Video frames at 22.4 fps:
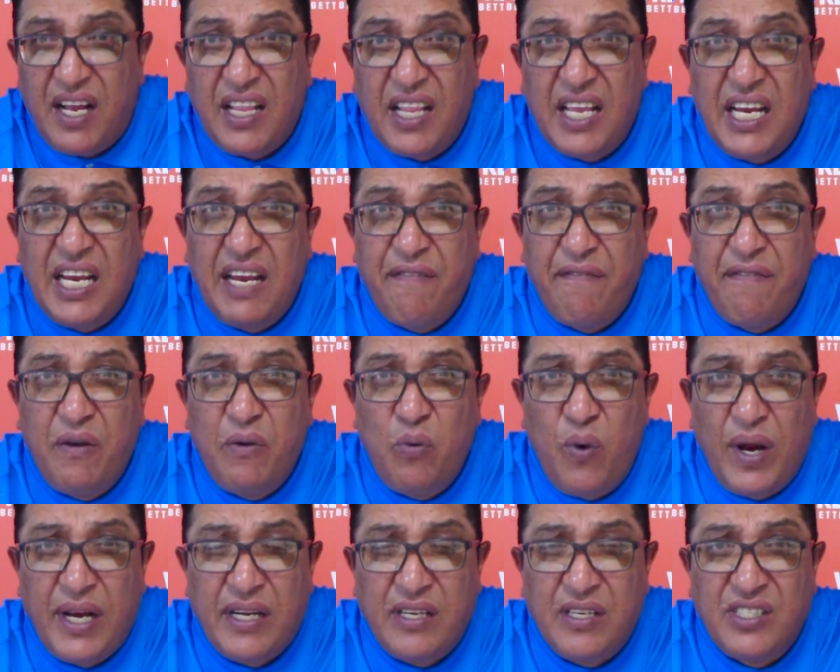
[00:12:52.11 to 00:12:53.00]
I think if he
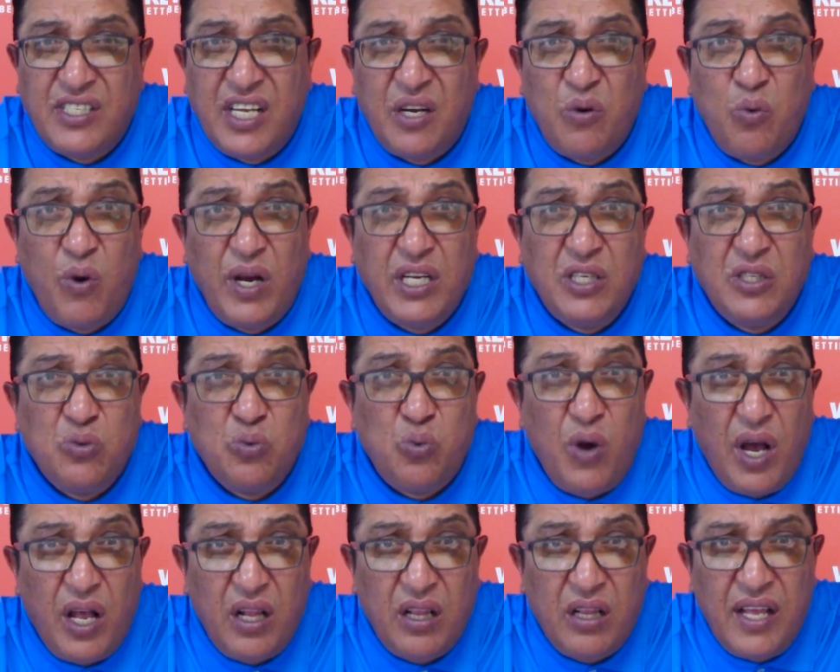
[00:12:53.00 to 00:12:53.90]
wins and wins
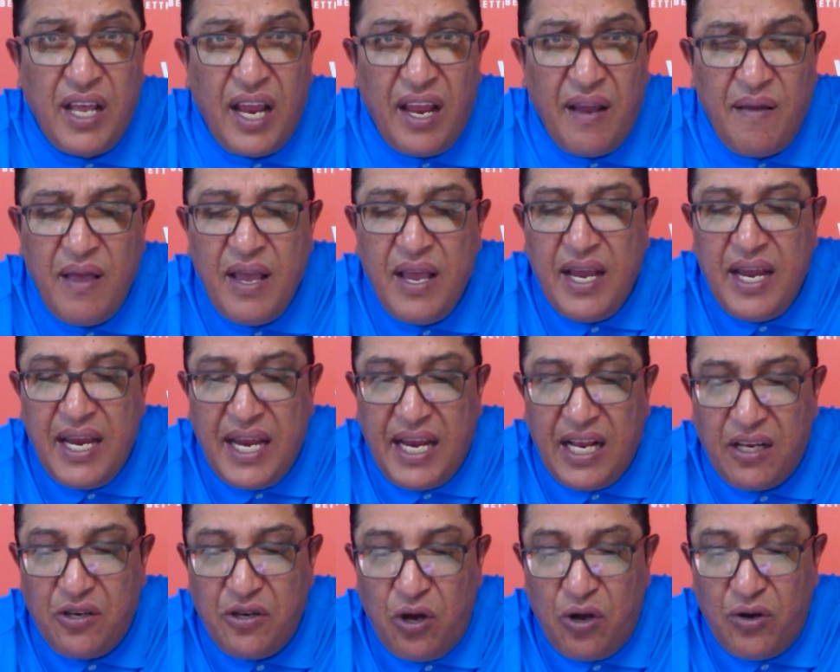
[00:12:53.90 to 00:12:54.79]
well there,
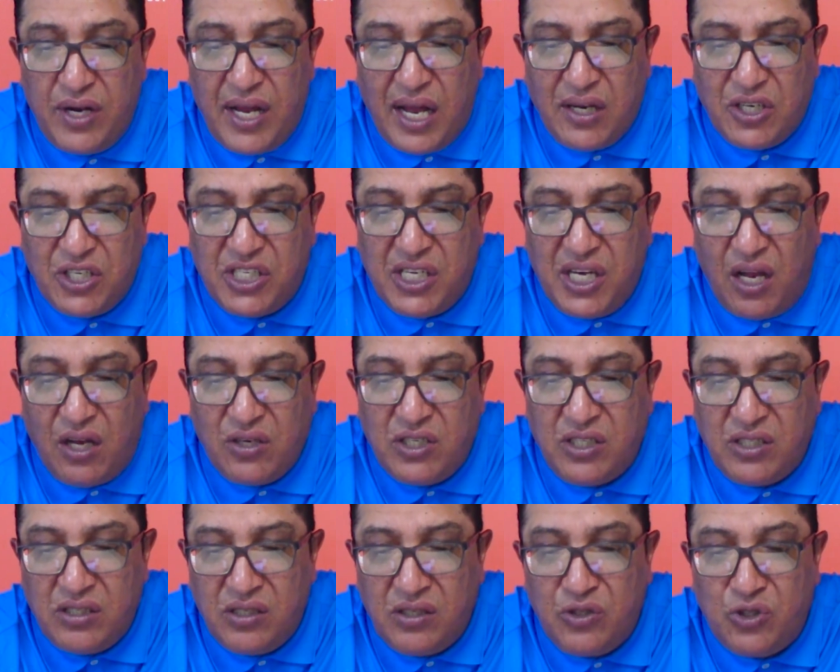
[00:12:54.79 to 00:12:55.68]
he'll no doubt
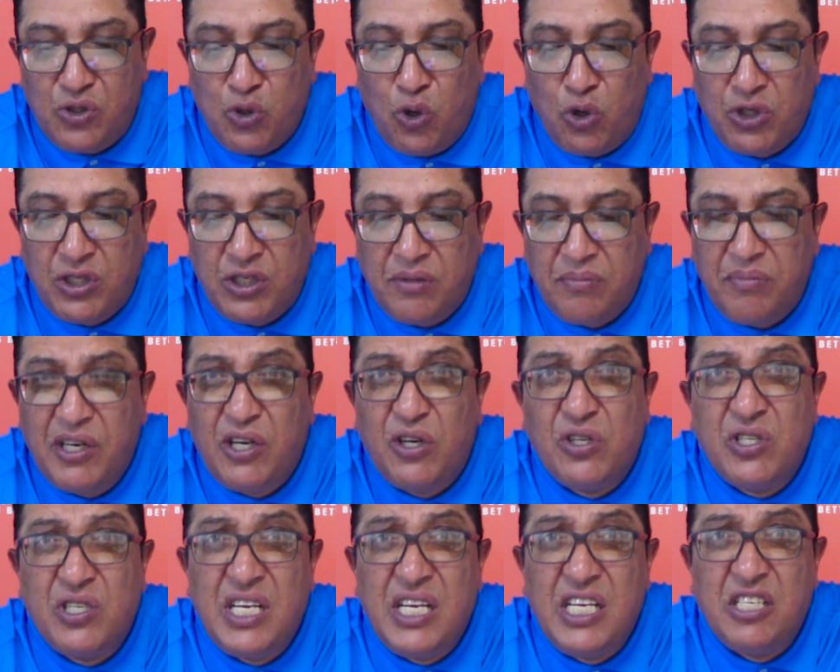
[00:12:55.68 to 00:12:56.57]
shorten
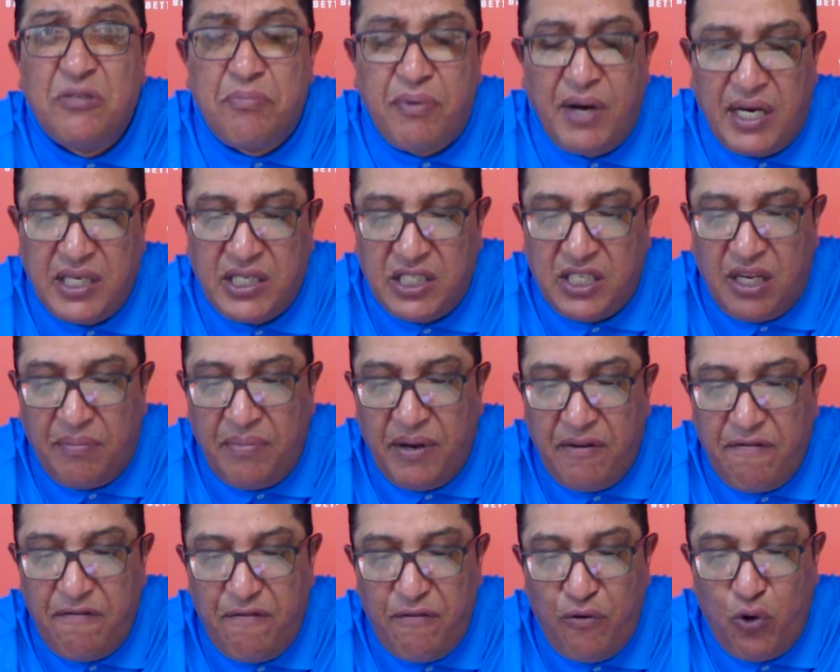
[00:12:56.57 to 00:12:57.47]
because he's priced up
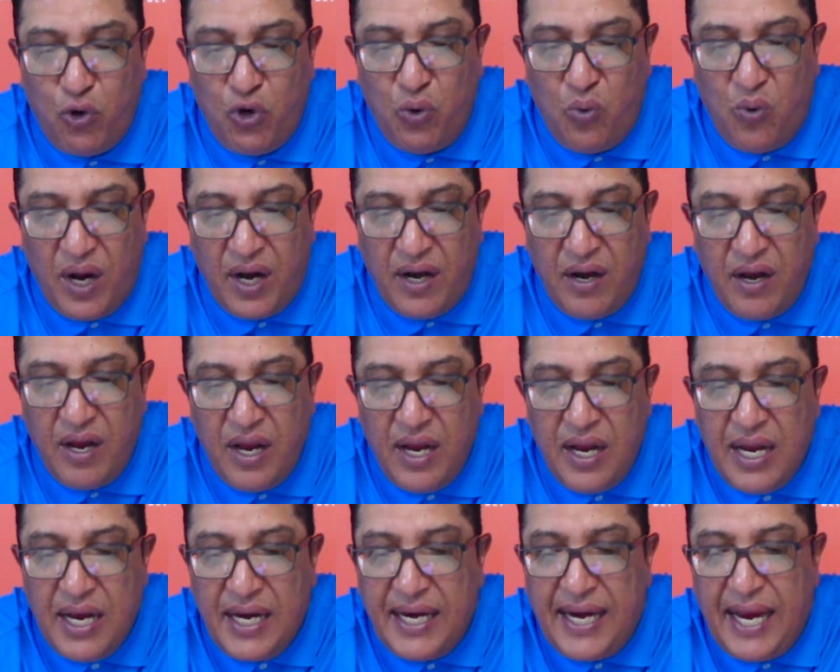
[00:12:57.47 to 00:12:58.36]
at 4-1.
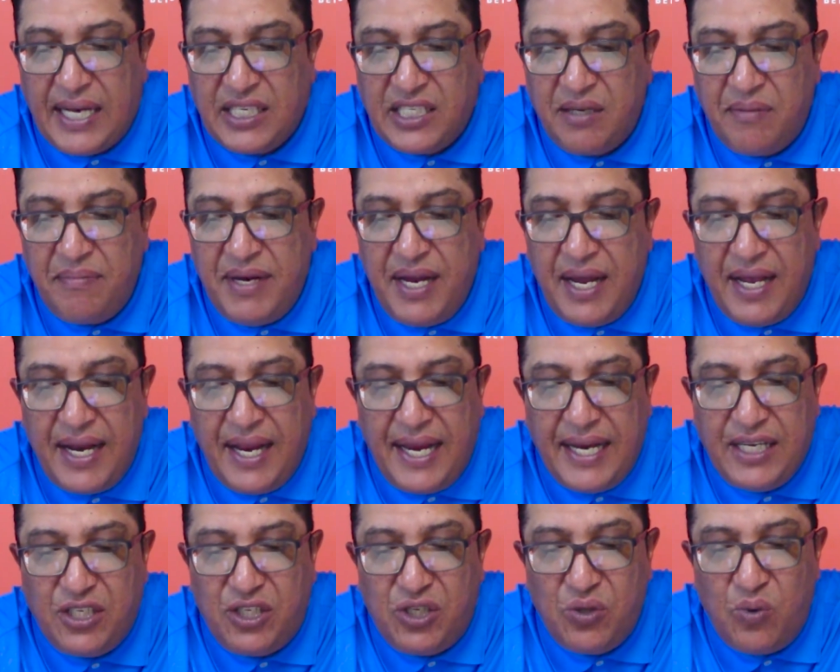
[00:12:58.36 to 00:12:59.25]
Casimir at
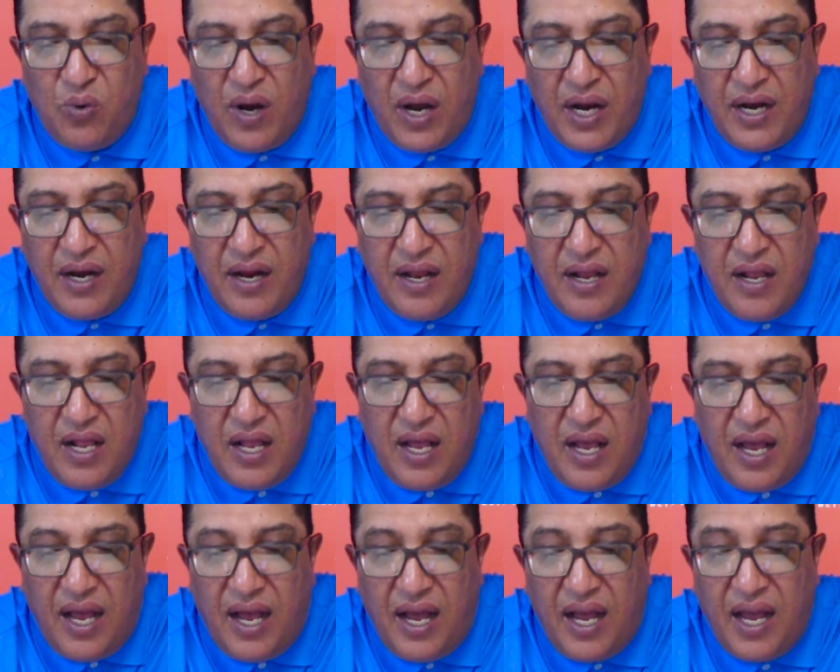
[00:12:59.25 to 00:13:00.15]
8-1.
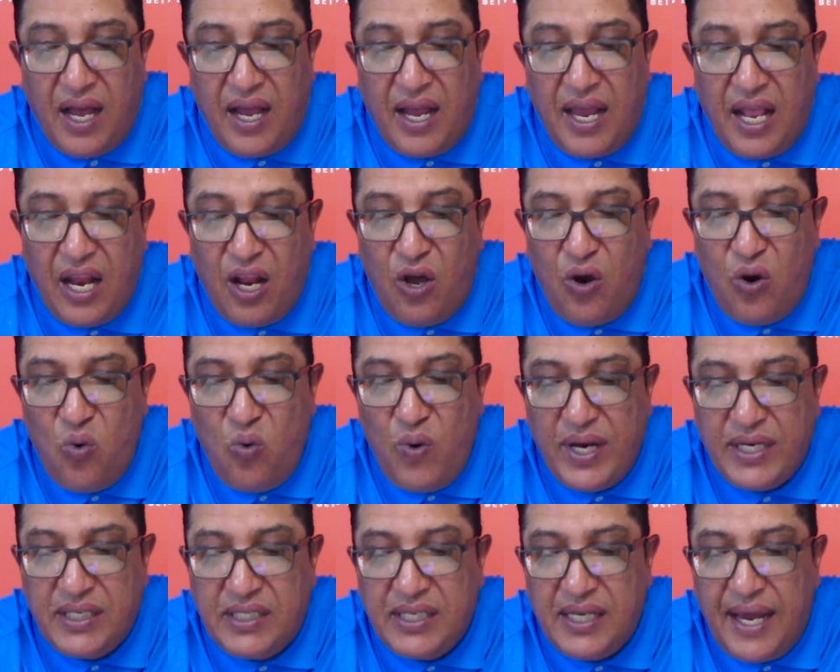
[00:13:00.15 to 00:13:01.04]
Hello
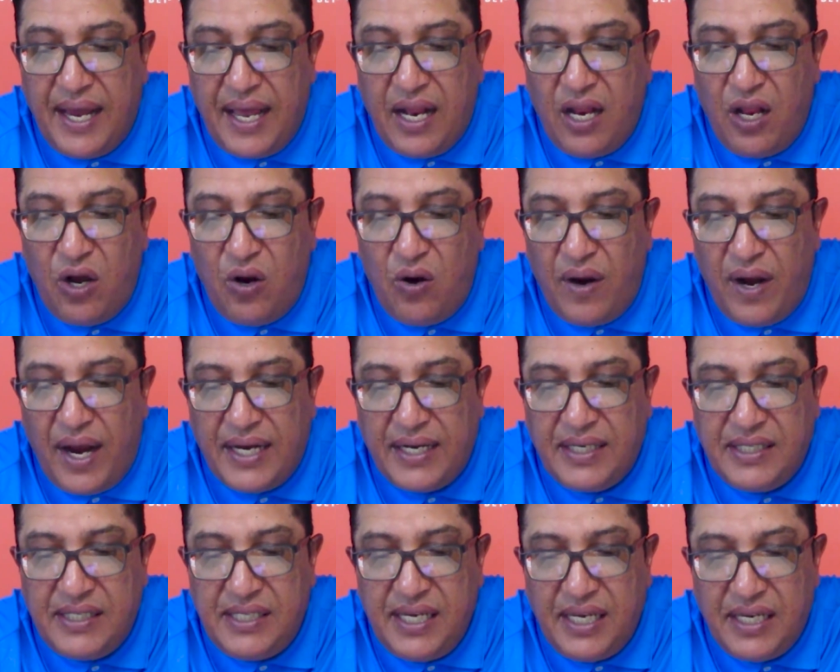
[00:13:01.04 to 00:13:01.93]
Winter Hello
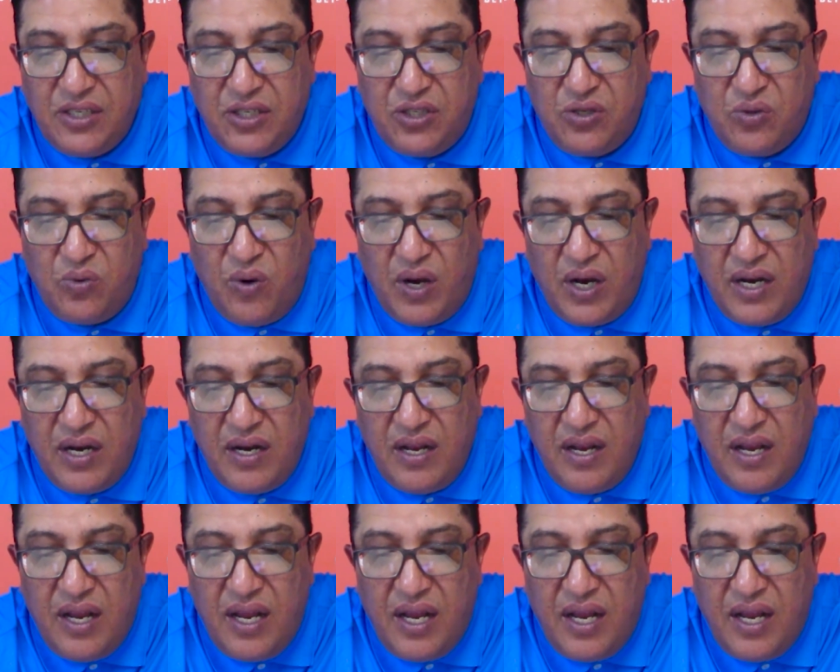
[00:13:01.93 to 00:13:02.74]
at 10-1.